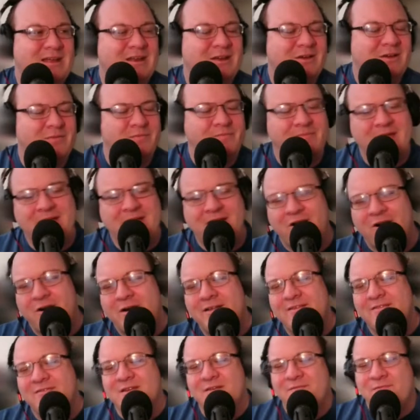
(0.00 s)
They'd
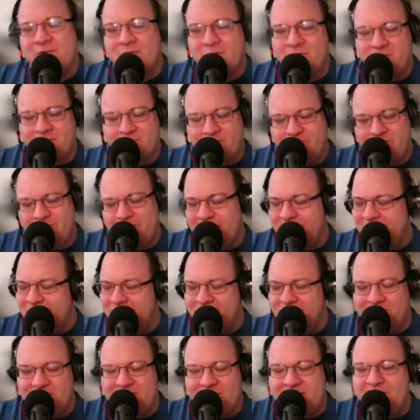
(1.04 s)
already suffered
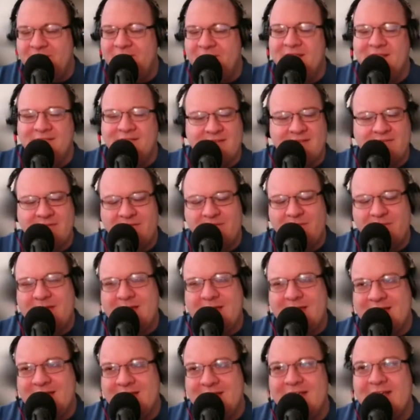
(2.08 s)
70,
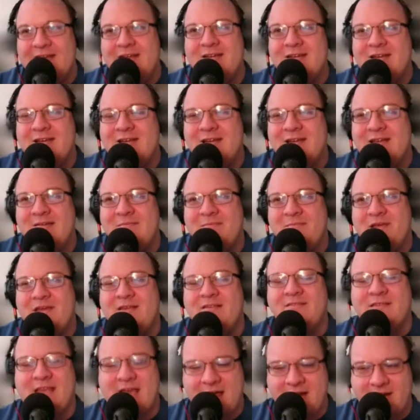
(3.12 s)
73 AD,
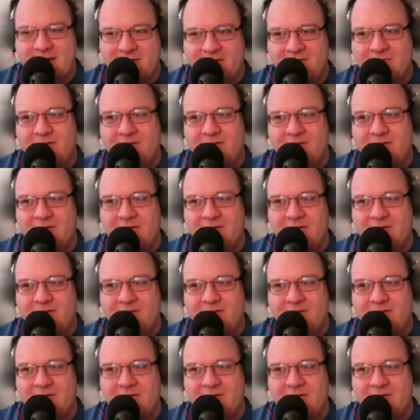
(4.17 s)
being scattered